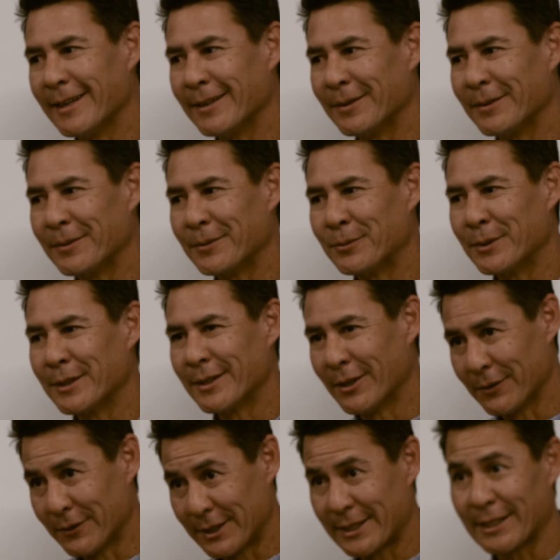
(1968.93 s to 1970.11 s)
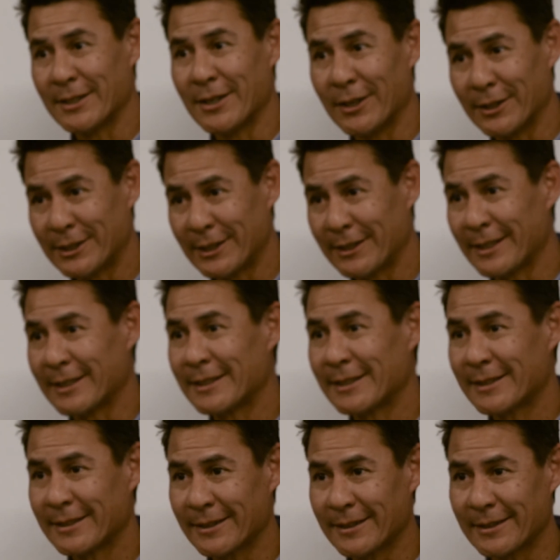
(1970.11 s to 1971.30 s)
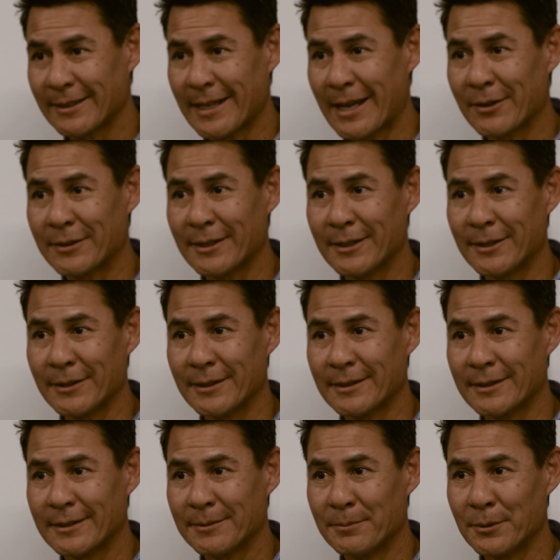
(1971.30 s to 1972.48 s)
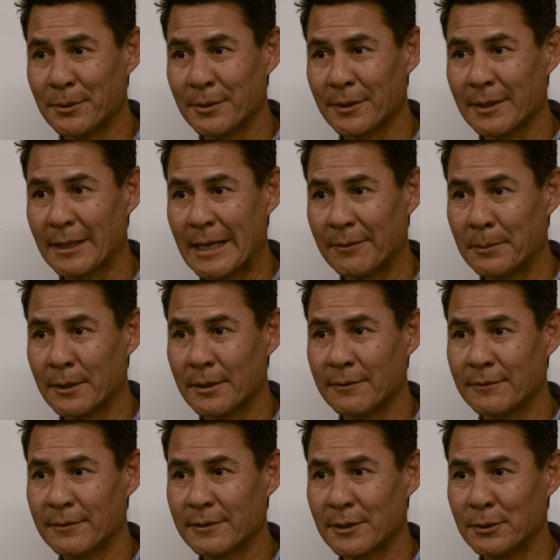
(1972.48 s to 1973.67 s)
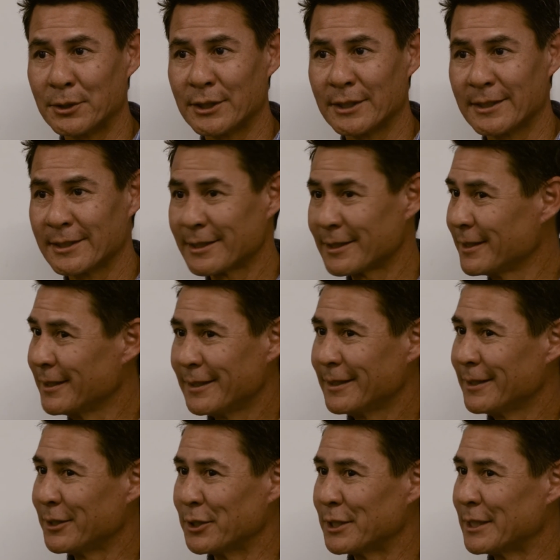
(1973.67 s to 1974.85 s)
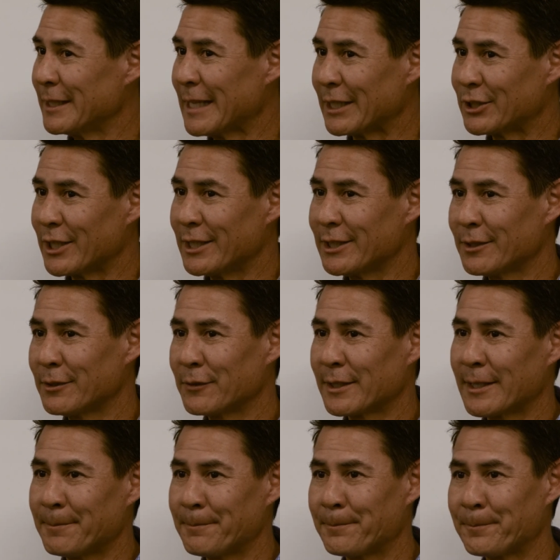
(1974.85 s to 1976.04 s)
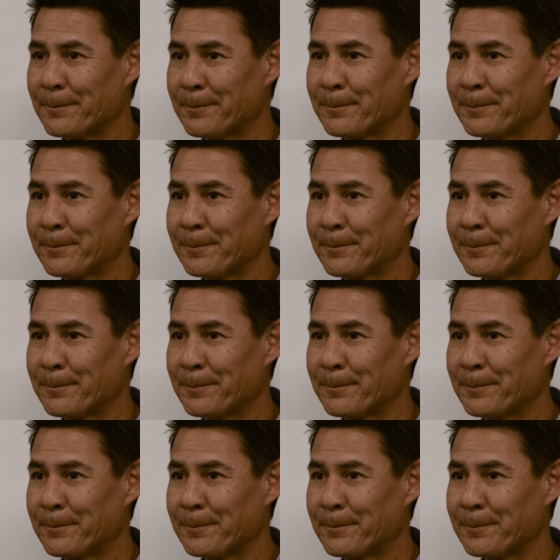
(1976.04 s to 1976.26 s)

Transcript: And with all this technology that's out there and more collaborative solutions, do you see that changing over time?